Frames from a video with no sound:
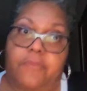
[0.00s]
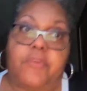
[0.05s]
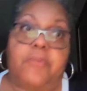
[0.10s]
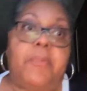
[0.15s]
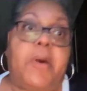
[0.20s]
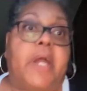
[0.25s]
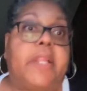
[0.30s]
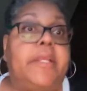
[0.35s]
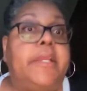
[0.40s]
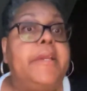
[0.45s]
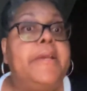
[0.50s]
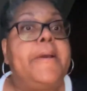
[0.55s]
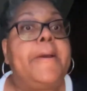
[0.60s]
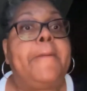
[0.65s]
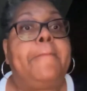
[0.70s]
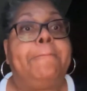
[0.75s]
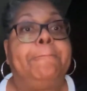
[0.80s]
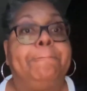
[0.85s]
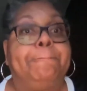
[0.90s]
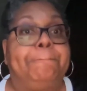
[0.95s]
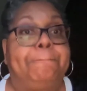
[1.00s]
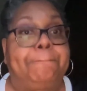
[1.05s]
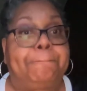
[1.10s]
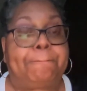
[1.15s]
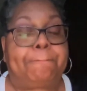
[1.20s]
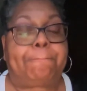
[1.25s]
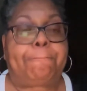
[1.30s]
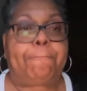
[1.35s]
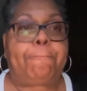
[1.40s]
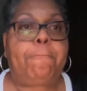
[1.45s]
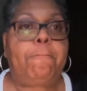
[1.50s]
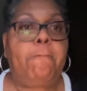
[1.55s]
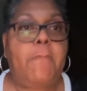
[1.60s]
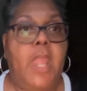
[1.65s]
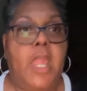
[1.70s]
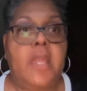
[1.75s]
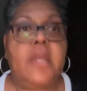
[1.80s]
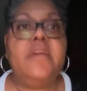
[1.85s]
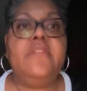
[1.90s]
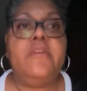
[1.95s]
everybody
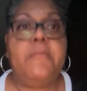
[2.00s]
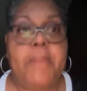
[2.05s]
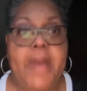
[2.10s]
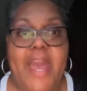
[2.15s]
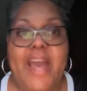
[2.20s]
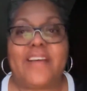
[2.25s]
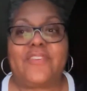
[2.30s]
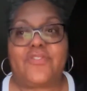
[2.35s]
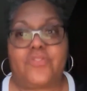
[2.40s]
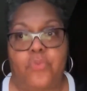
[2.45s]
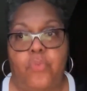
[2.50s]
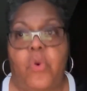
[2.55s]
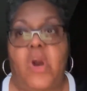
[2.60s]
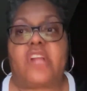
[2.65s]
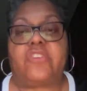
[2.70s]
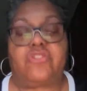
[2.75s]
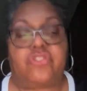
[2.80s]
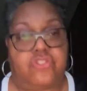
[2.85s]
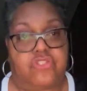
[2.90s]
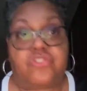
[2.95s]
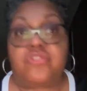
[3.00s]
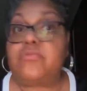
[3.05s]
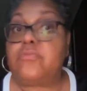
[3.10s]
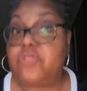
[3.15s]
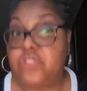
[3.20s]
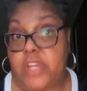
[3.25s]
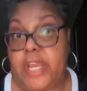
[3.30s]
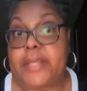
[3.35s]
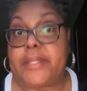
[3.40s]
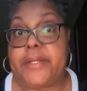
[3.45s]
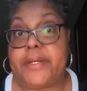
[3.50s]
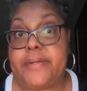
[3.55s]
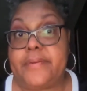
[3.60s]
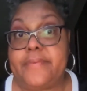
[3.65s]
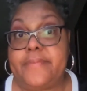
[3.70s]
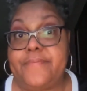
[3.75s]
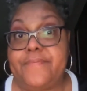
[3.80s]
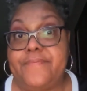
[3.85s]
in the past to watch China.